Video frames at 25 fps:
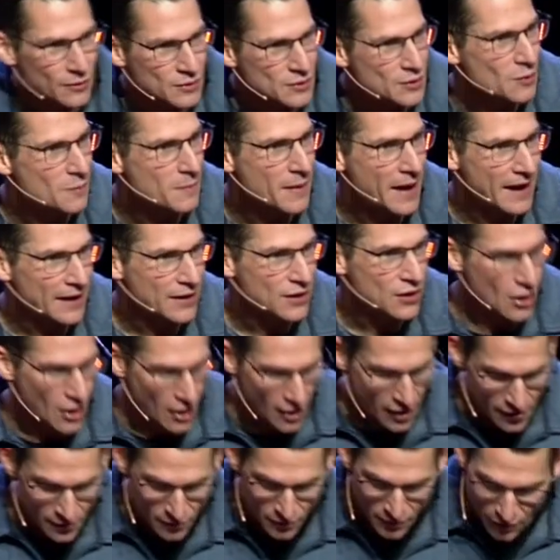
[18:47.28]
in your
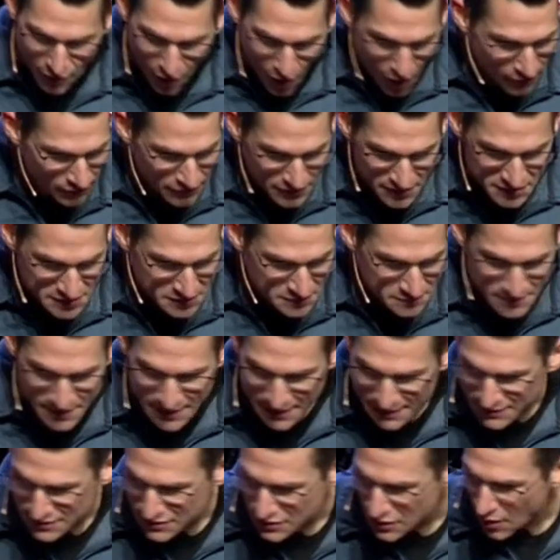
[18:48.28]
backyard with all of this
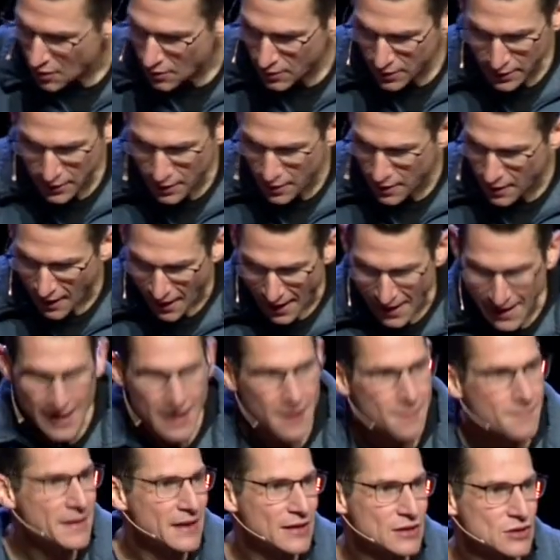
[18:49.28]
mint going, I got
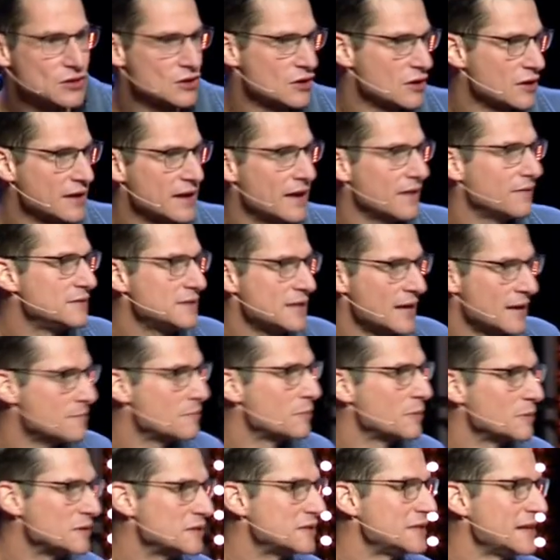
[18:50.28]
to make sure to give
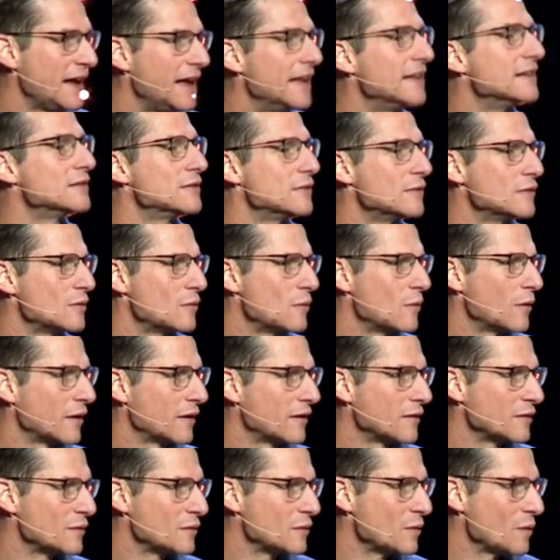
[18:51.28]
10% to the work
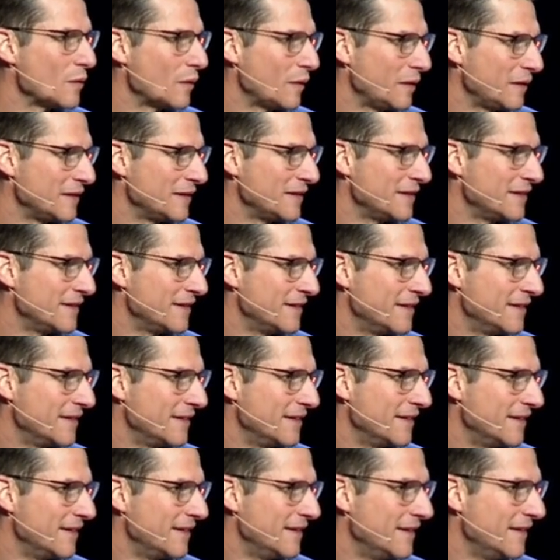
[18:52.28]
of the Lord.
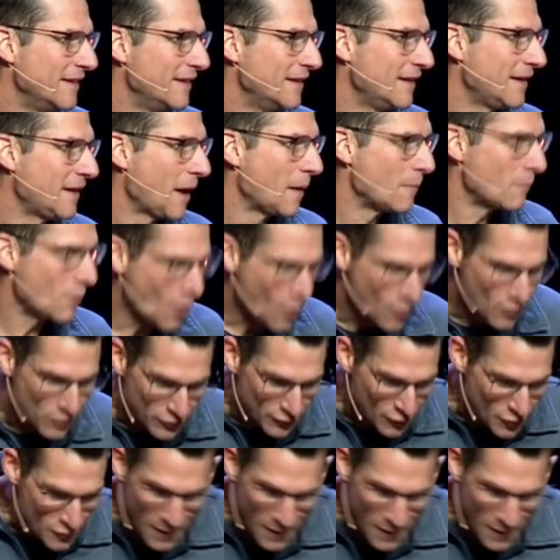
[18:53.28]
I'm going through